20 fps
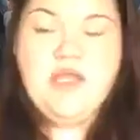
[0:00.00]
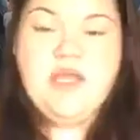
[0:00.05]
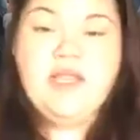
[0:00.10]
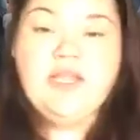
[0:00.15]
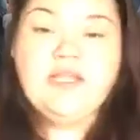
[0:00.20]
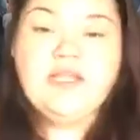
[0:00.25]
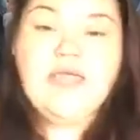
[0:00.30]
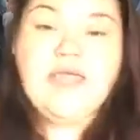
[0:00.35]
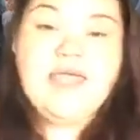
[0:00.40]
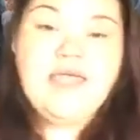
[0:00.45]

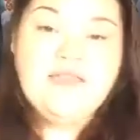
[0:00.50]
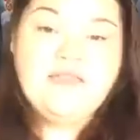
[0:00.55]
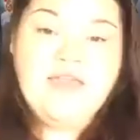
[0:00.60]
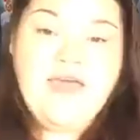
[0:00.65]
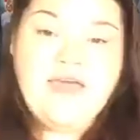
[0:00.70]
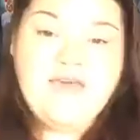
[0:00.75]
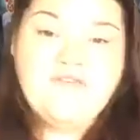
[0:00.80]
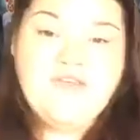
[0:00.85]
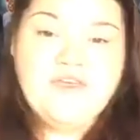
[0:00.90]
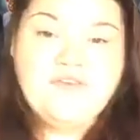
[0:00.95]
laying
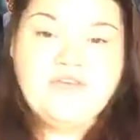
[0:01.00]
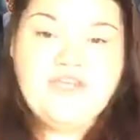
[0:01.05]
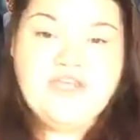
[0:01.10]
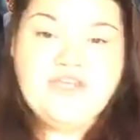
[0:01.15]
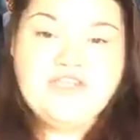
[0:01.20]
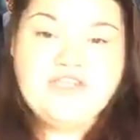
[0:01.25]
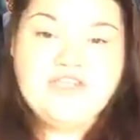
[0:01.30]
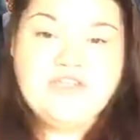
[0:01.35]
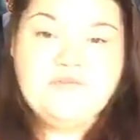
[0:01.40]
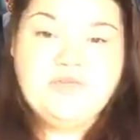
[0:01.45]
that
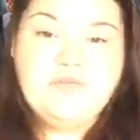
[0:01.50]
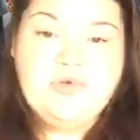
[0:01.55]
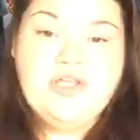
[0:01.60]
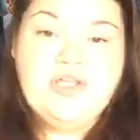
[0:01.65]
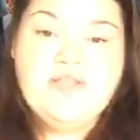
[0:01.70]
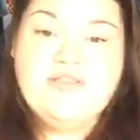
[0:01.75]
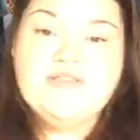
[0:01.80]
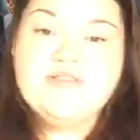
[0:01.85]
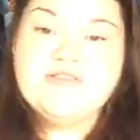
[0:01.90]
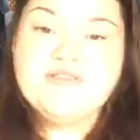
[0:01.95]
foundation,
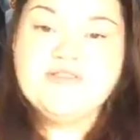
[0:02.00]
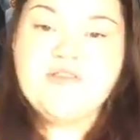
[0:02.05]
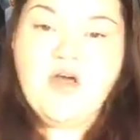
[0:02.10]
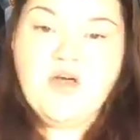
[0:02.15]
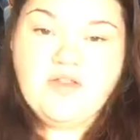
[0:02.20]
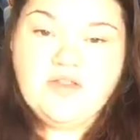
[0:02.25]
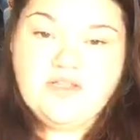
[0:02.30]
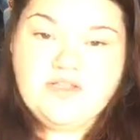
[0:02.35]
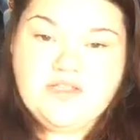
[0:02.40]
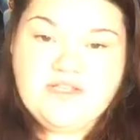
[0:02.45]
putting the
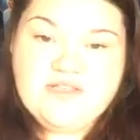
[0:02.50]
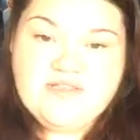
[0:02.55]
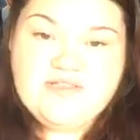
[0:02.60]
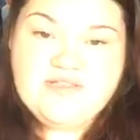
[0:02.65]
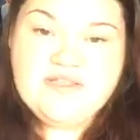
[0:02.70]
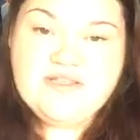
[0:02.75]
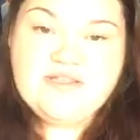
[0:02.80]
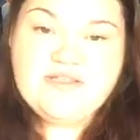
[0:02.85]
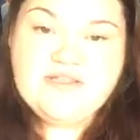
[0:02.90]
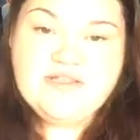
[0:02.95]
solidness
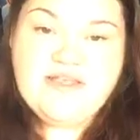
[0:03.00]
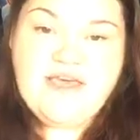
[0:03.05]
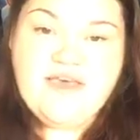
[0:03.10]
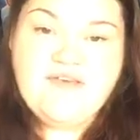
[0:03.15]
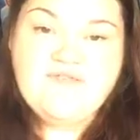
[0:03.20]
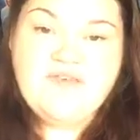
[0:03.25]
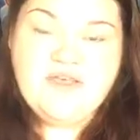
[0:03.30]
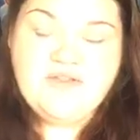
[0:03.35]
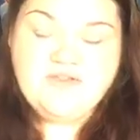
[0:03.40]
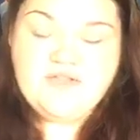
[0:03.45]
into that
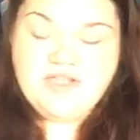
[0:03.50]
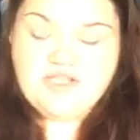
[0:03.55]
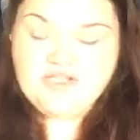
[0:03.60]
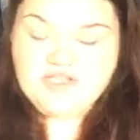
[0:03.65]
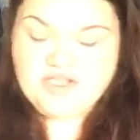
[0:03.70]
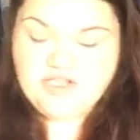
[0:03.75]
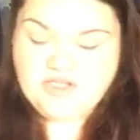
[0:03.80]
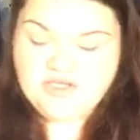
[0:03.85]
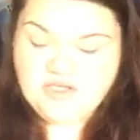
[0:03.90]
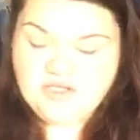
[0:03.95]

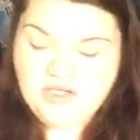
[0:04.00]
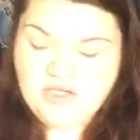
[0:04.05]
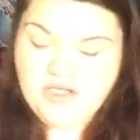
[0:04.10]
foundation.